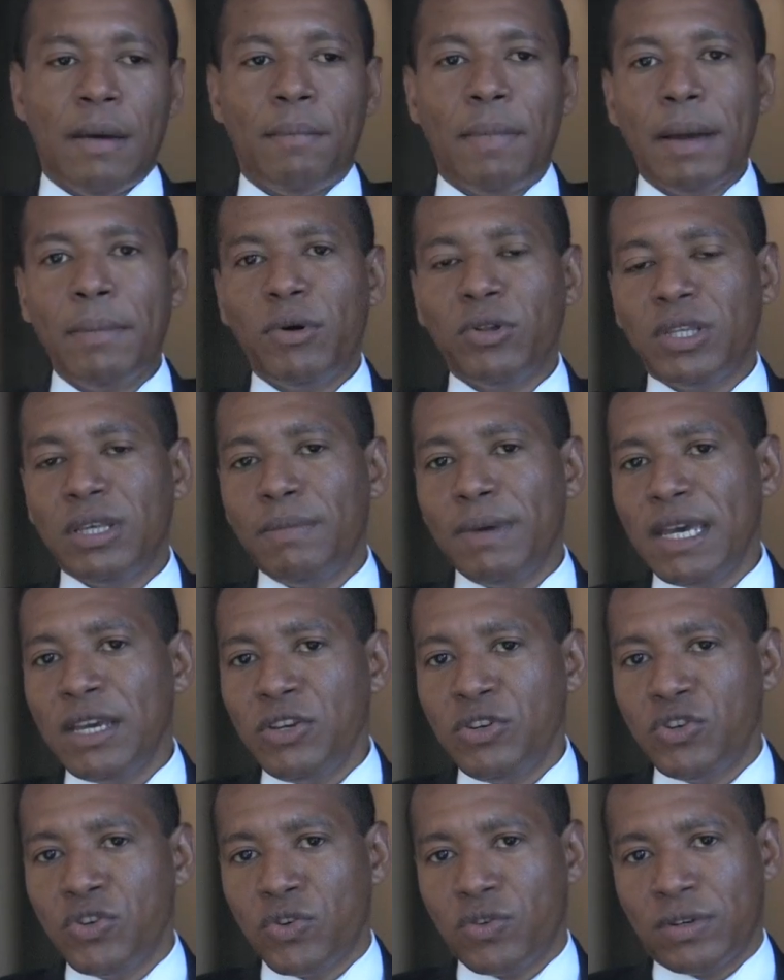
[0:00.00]
My
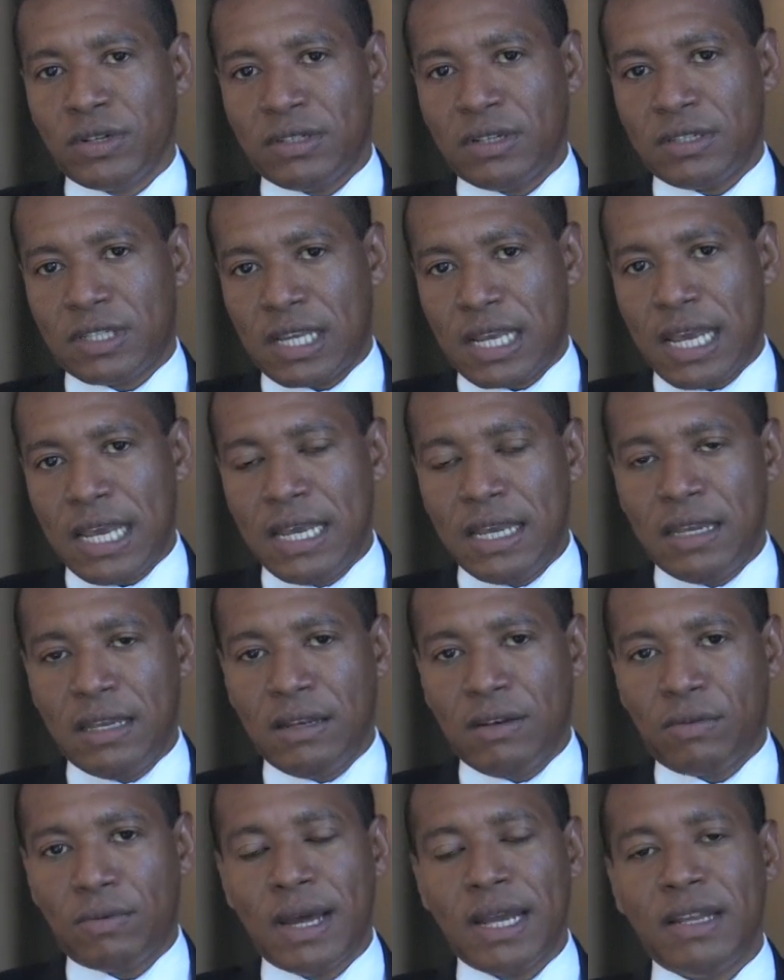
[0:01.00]
motivation
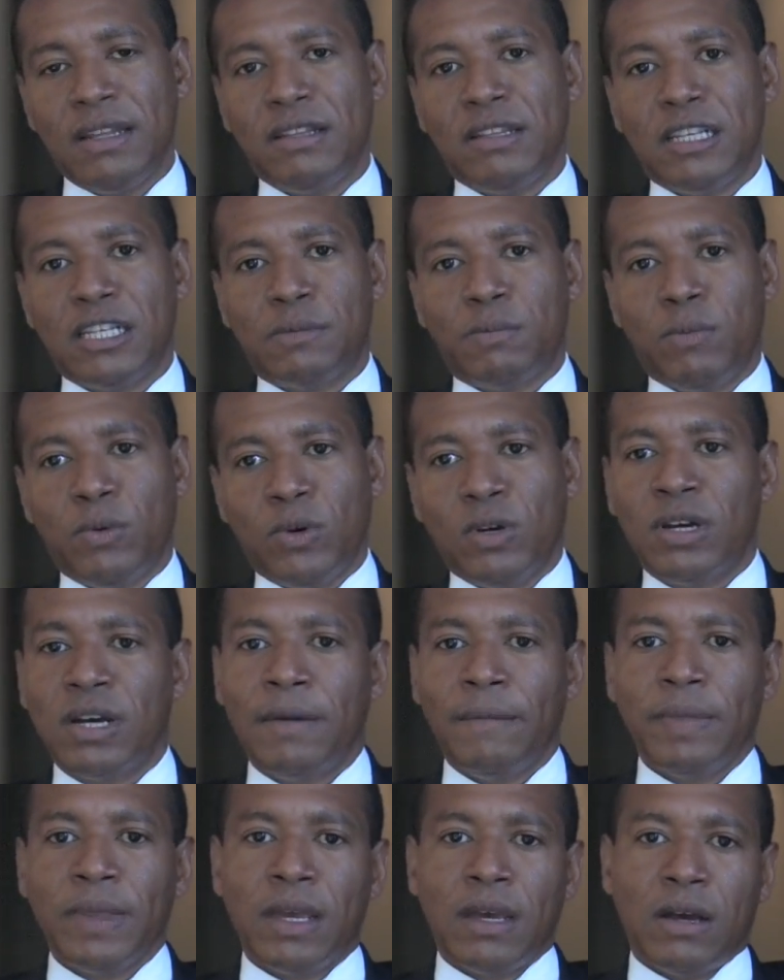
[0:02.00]
in writing this book
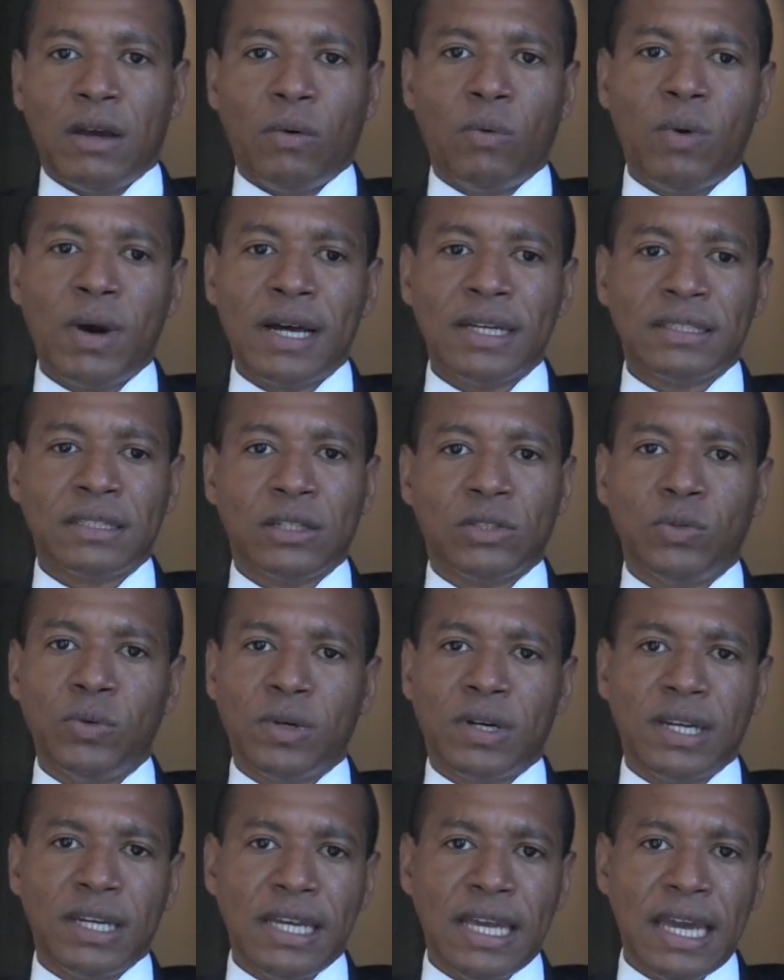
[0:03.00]
was to
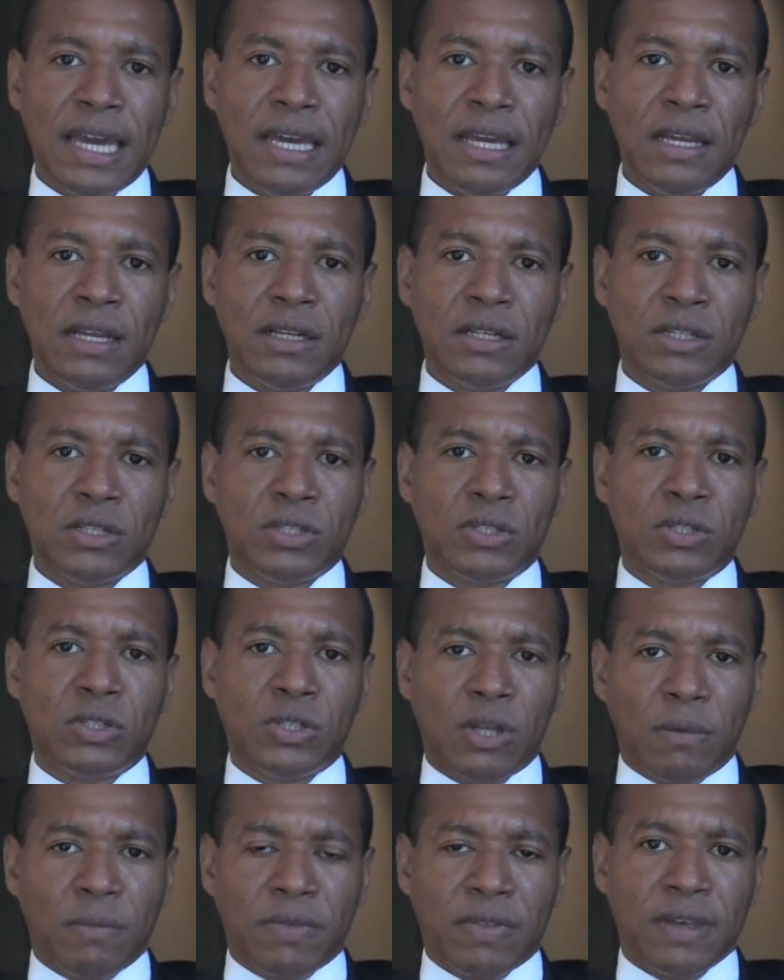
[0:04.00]
create
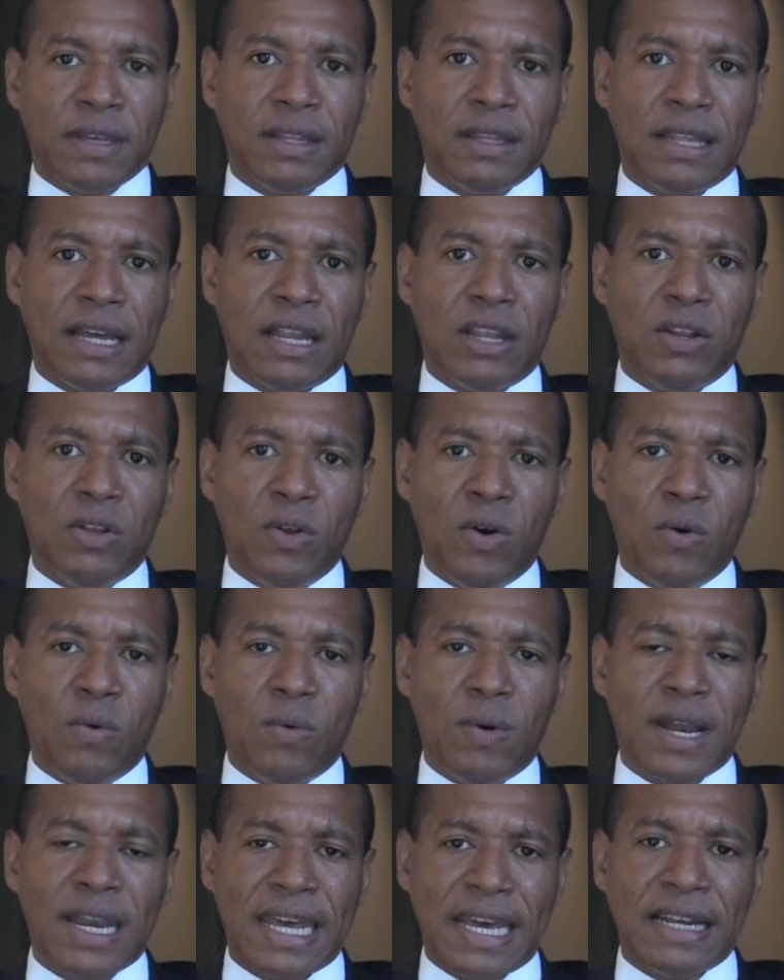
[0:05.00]
something that no
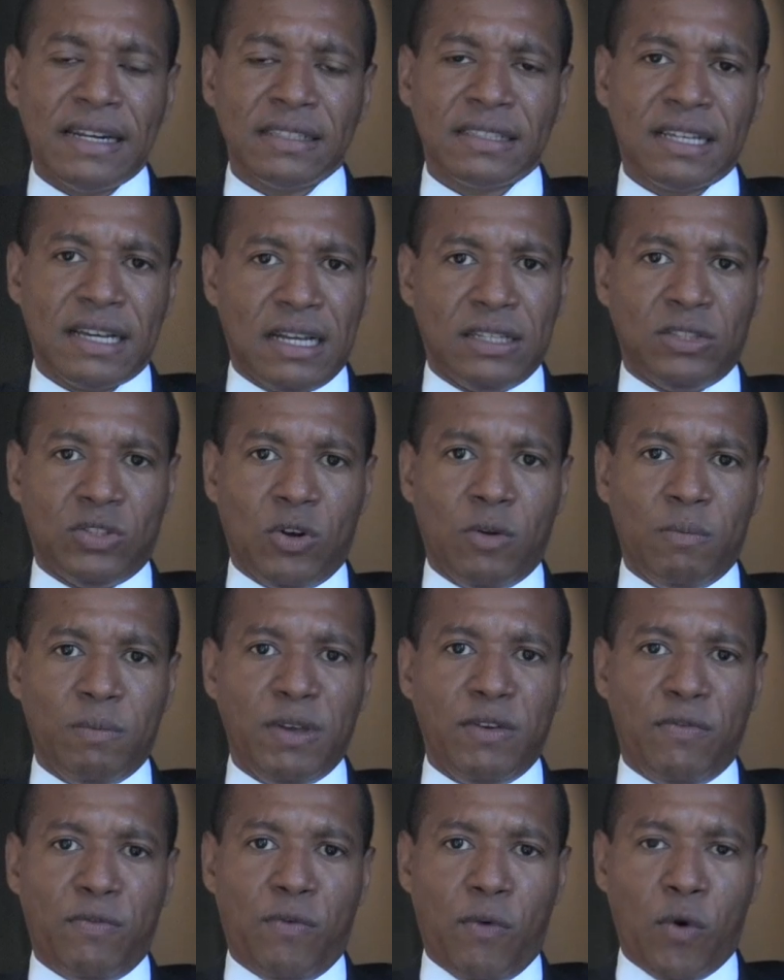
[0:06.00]
one else had done
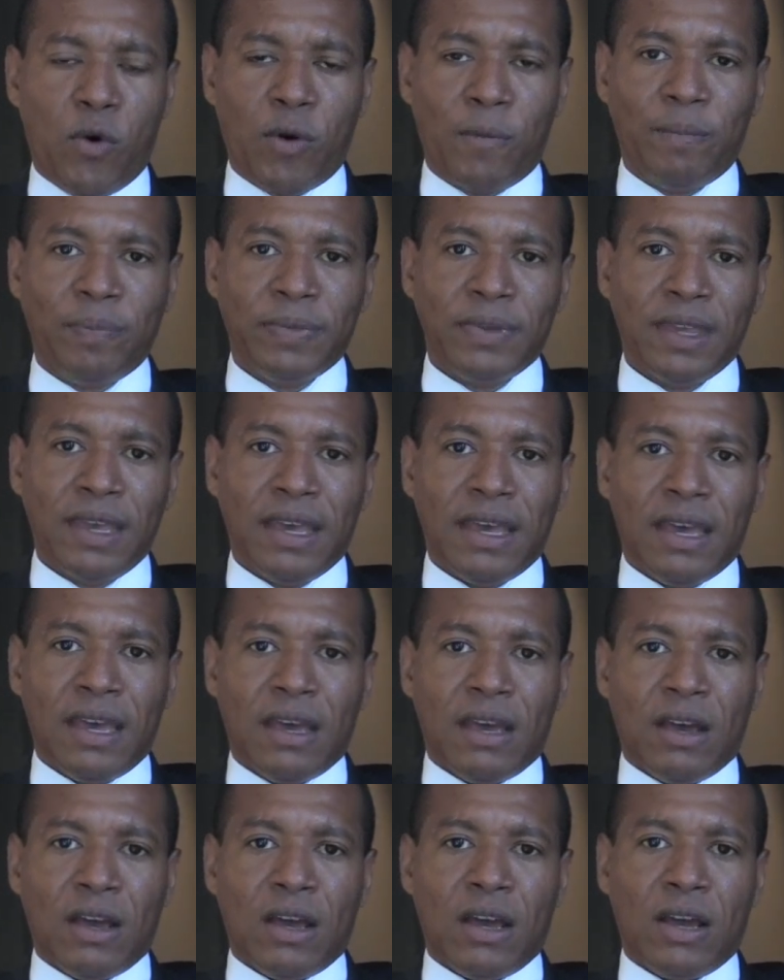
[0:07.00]
before.
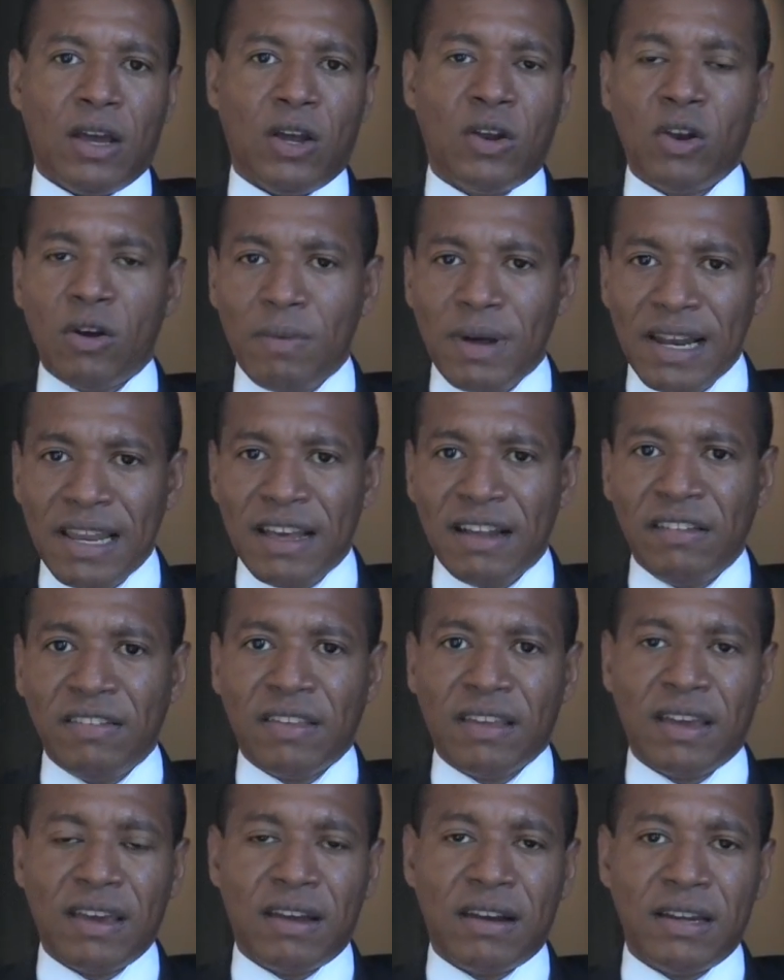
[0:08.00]
Global
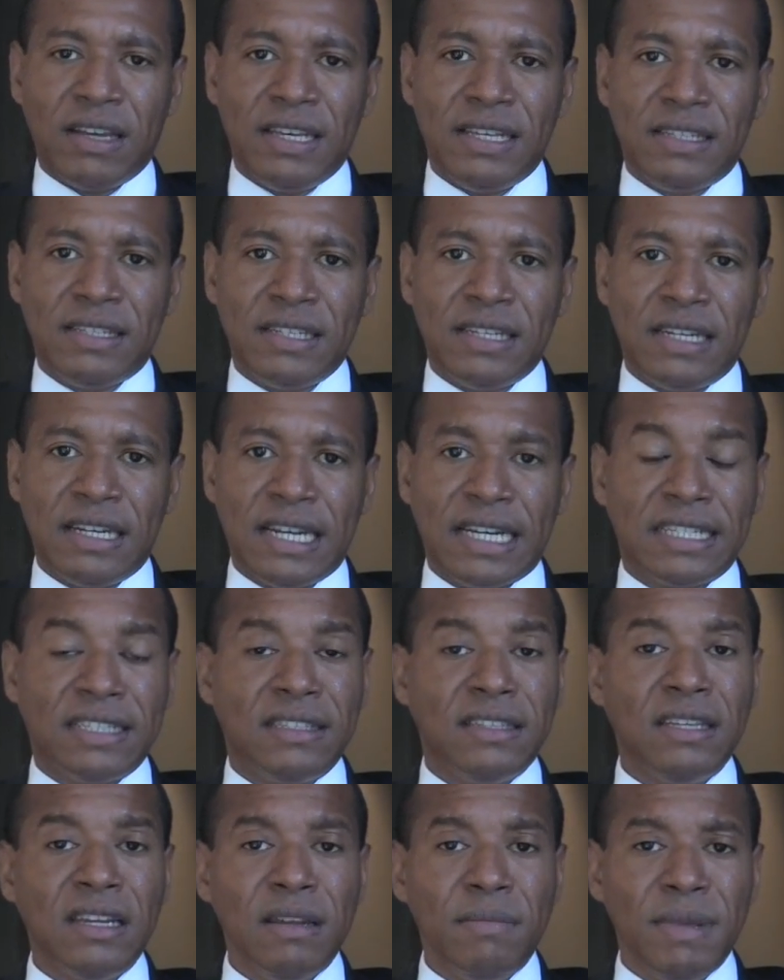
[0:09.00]
healthcare is an
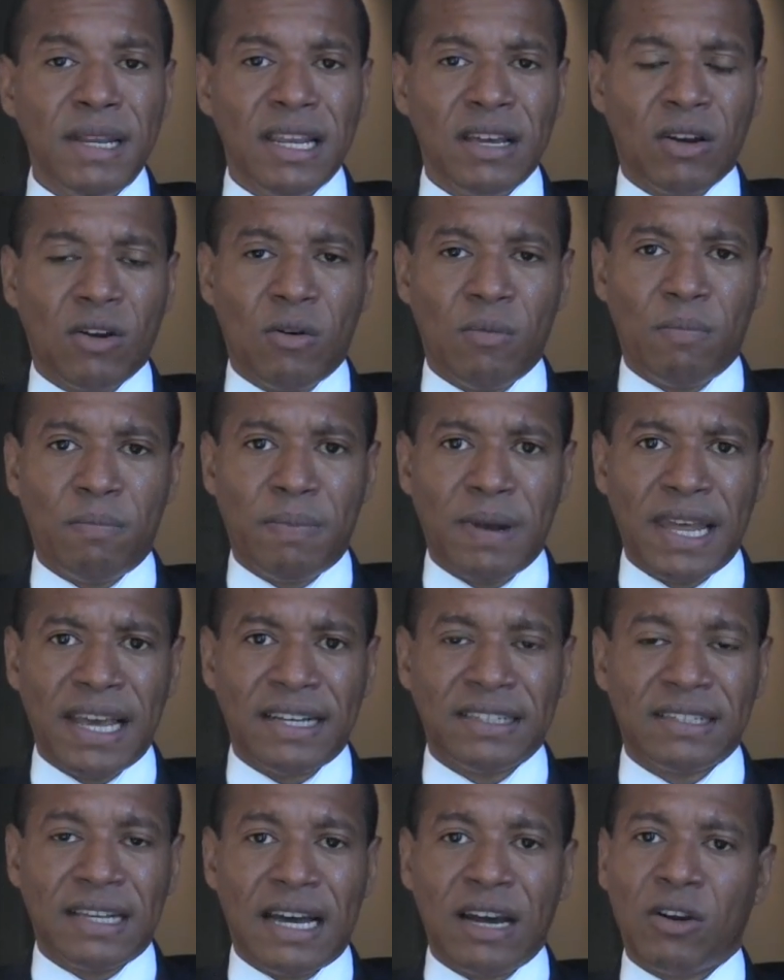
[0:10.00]
extremely
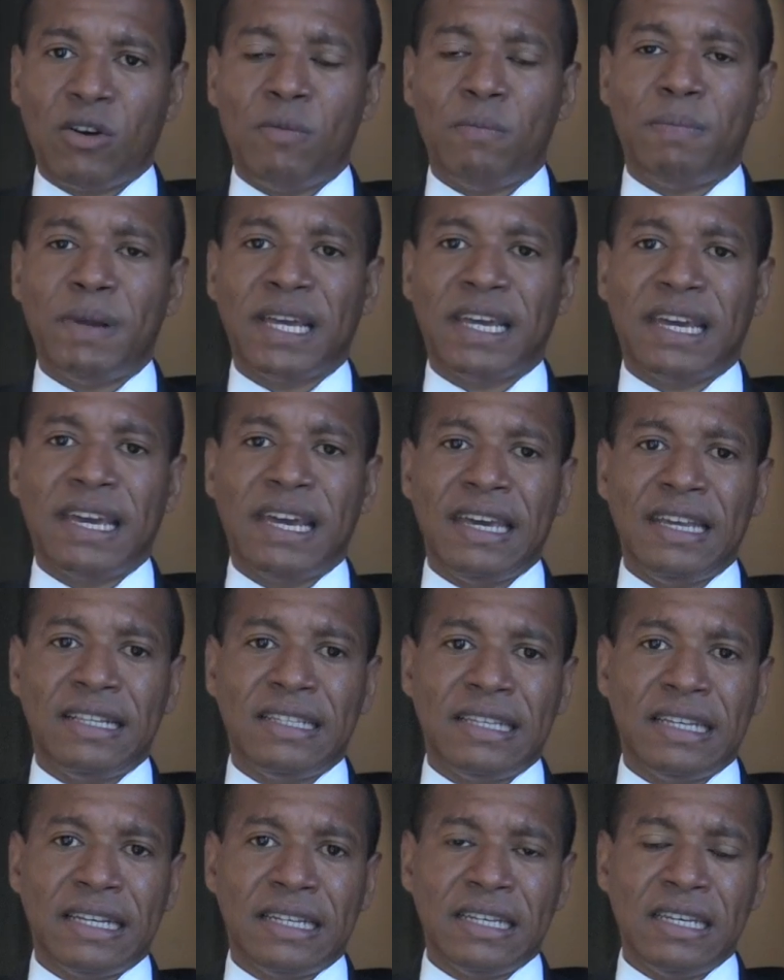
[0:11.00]
complex and
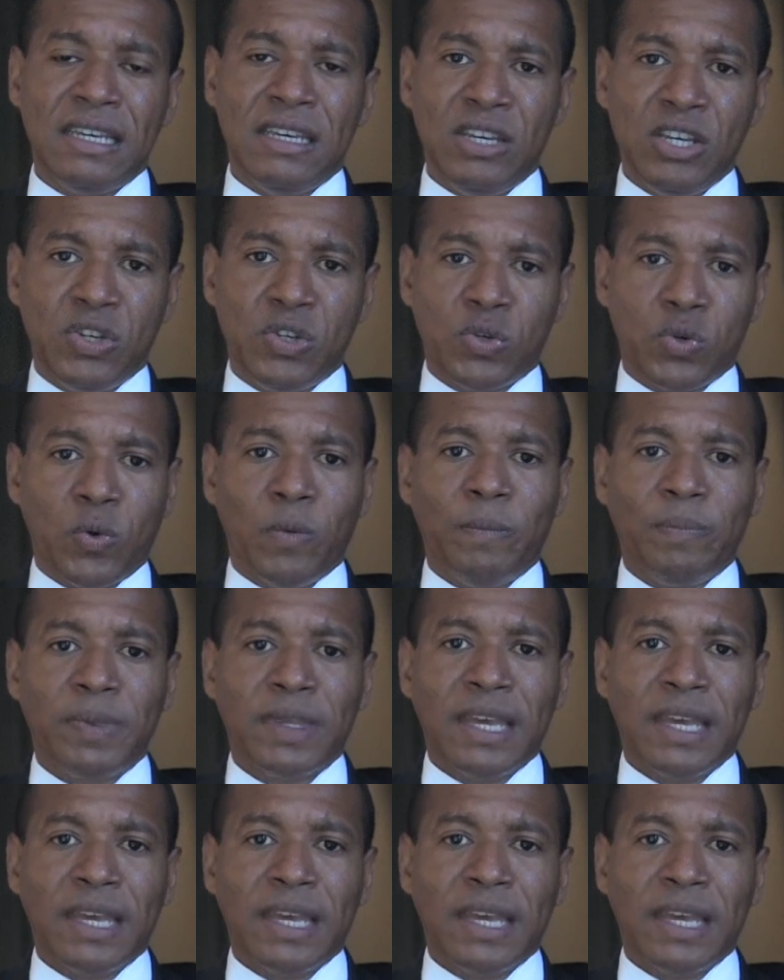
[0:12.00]
complicated issue,